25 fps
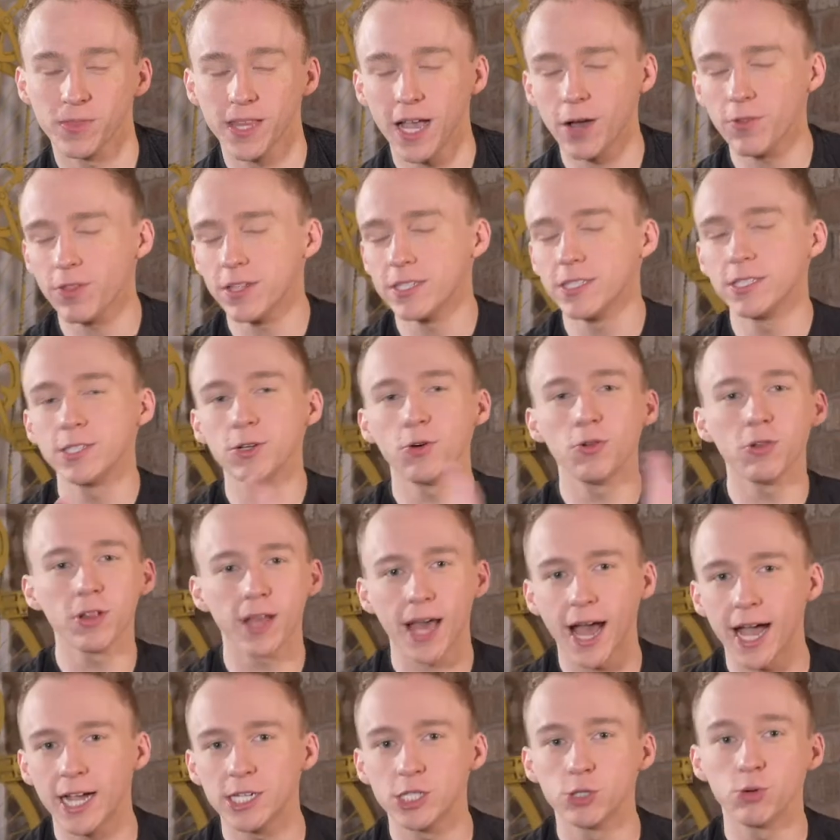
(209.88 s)
Now, this is all
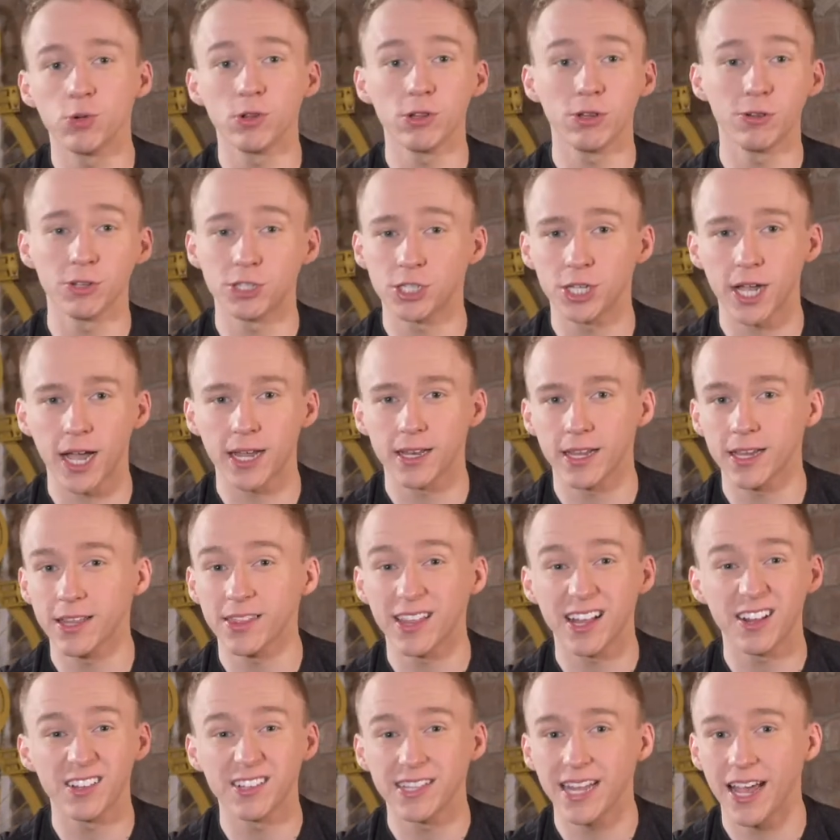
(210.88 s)
casual. You're chatting.
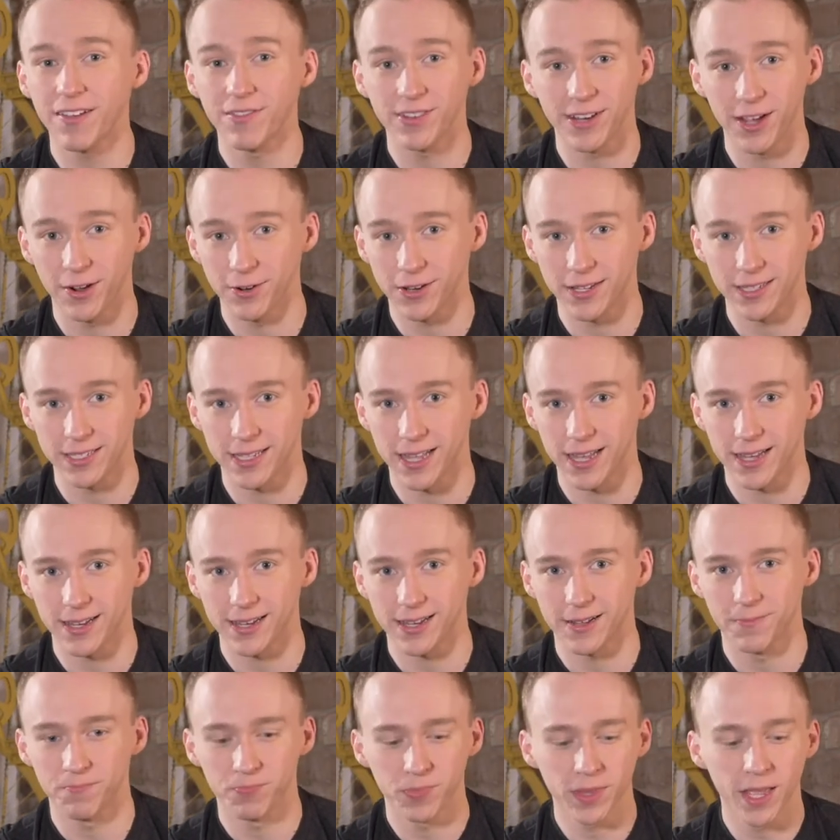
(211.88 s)
They'll never notice that.
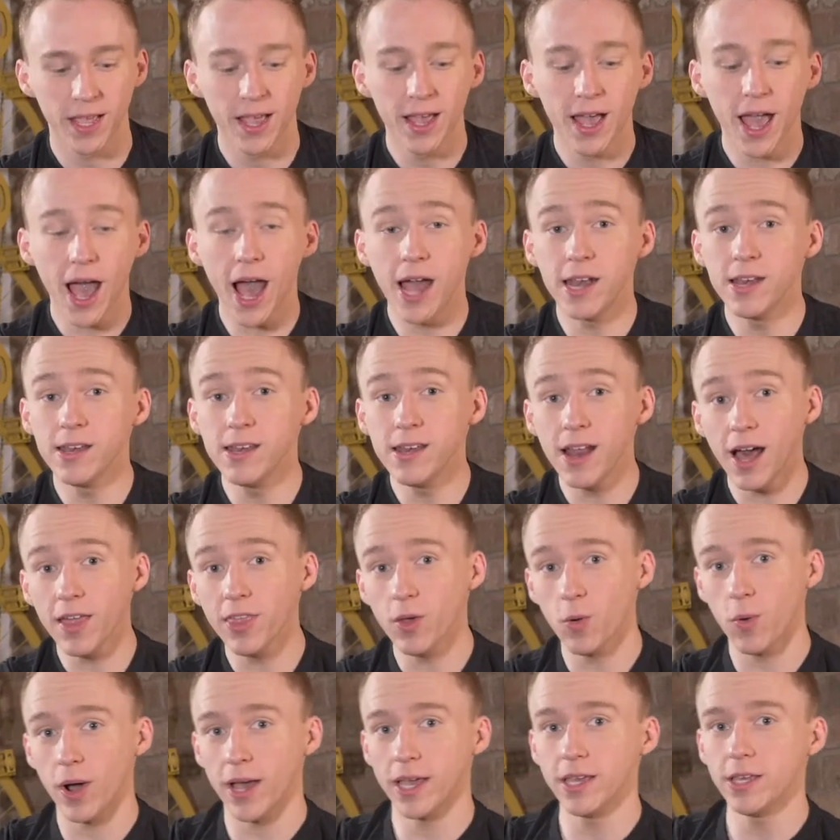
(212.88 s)

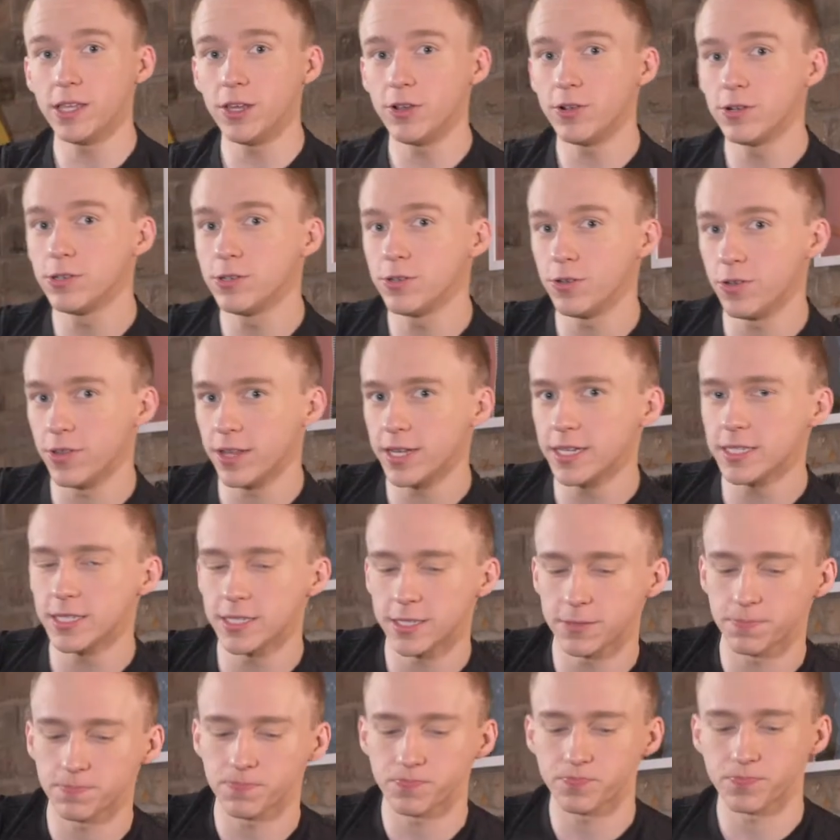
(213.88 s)
Another way you can do
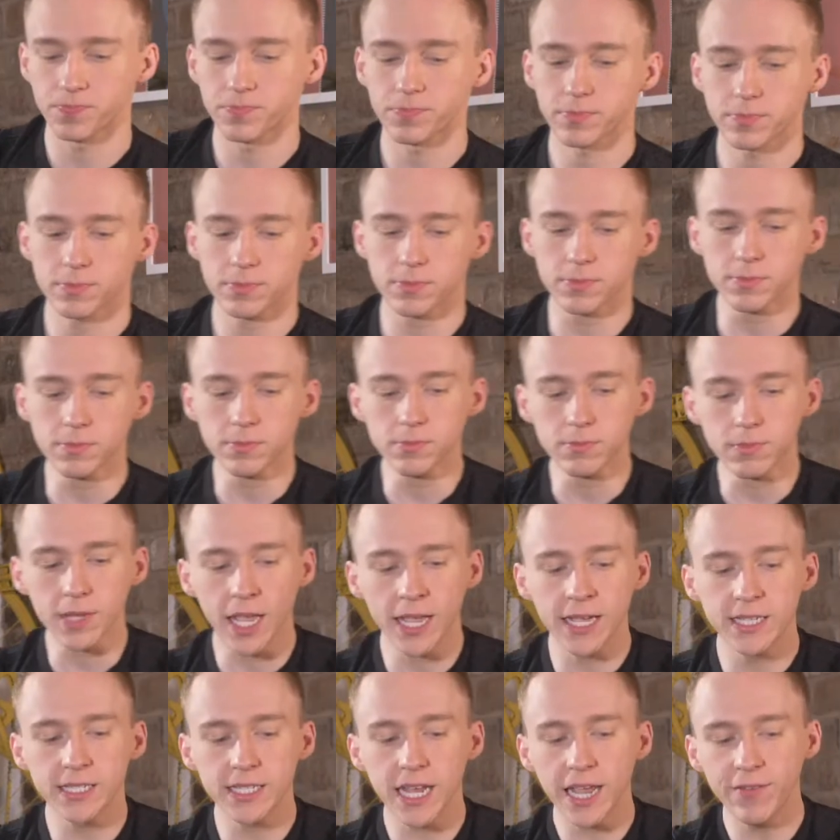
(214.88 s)
this
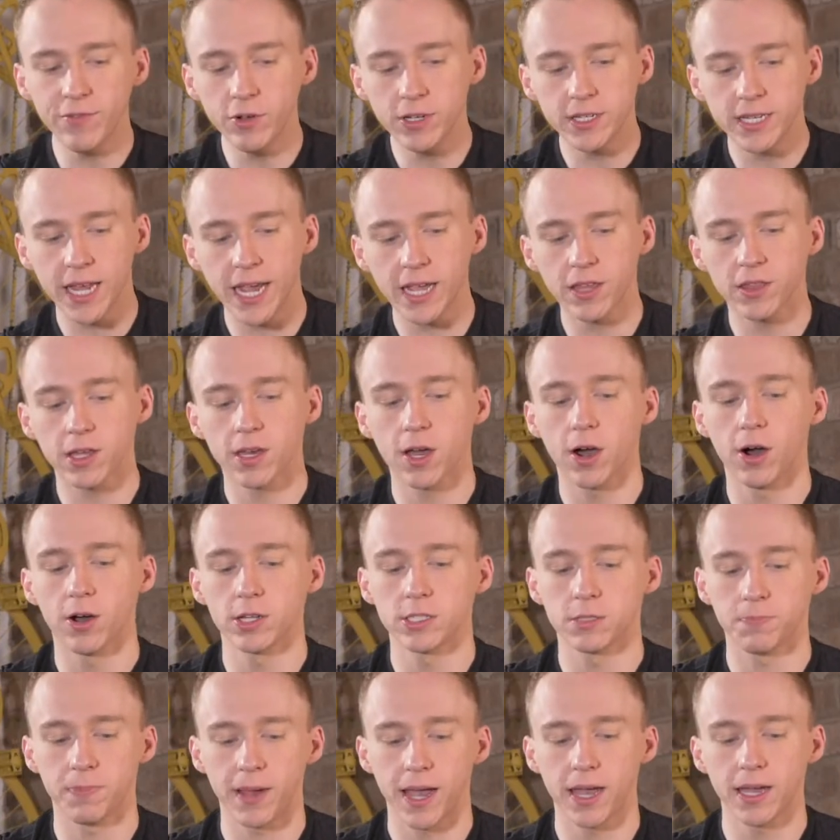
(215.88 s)
is if you take the
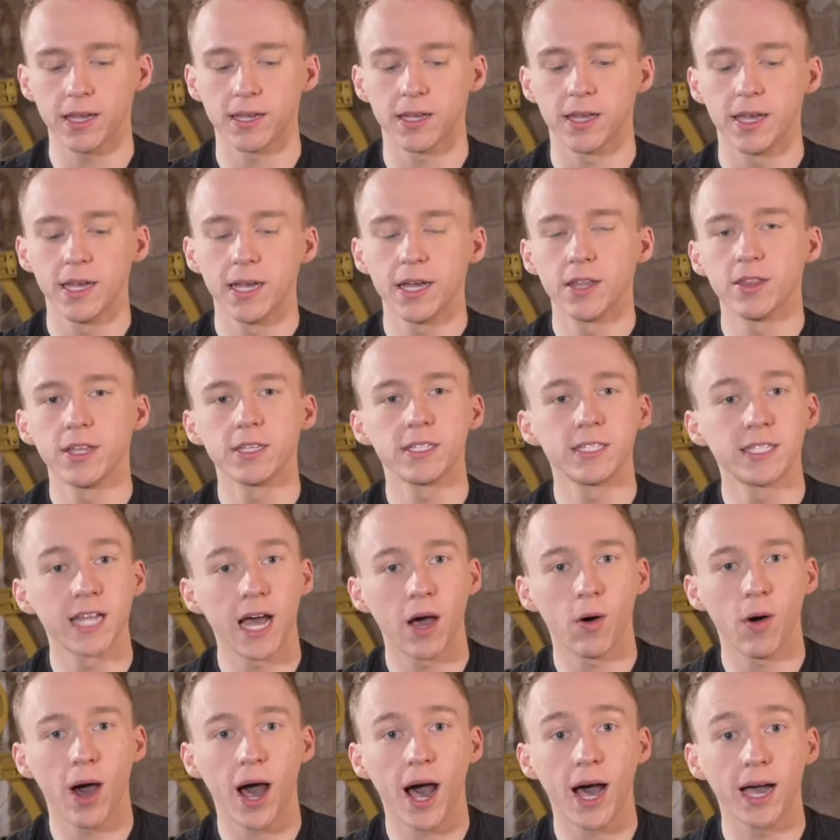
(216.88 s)
cards back. This is
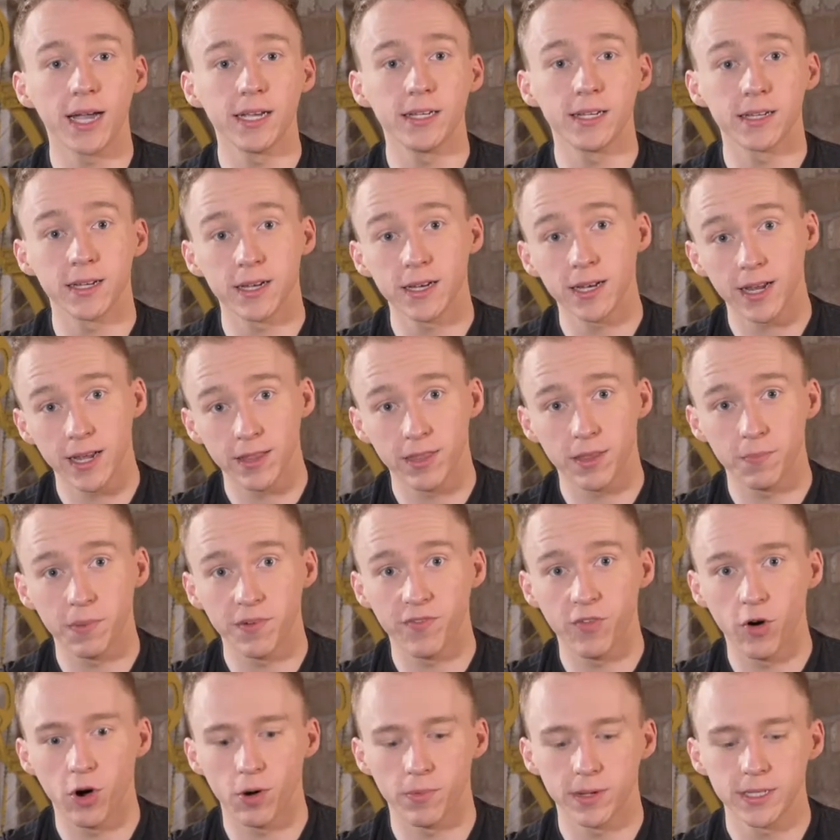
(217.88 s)
how I did it in the
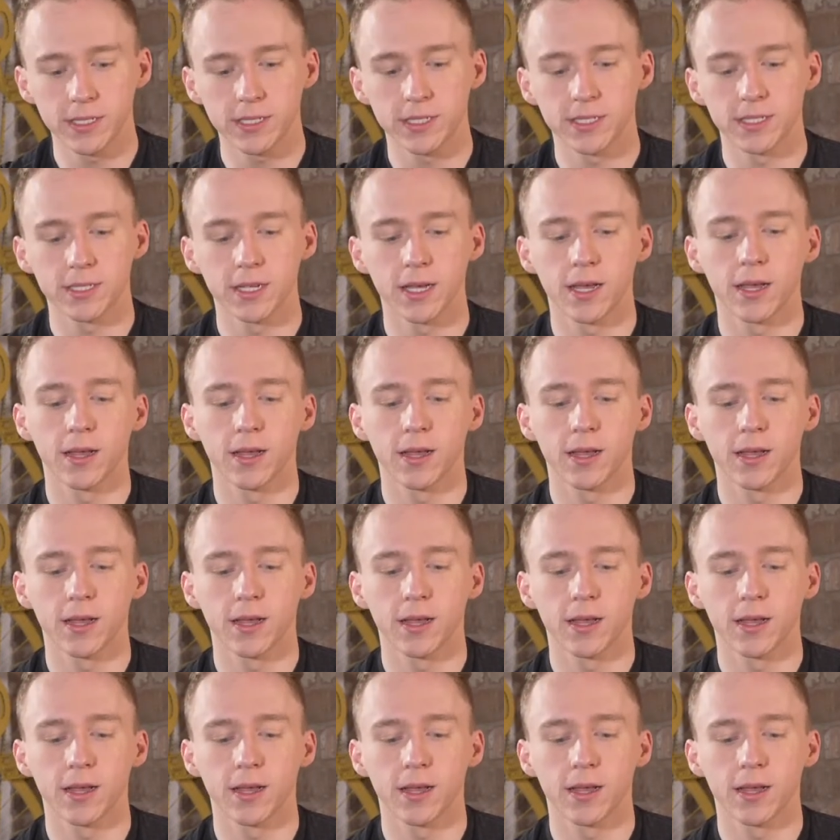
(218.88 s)
performance.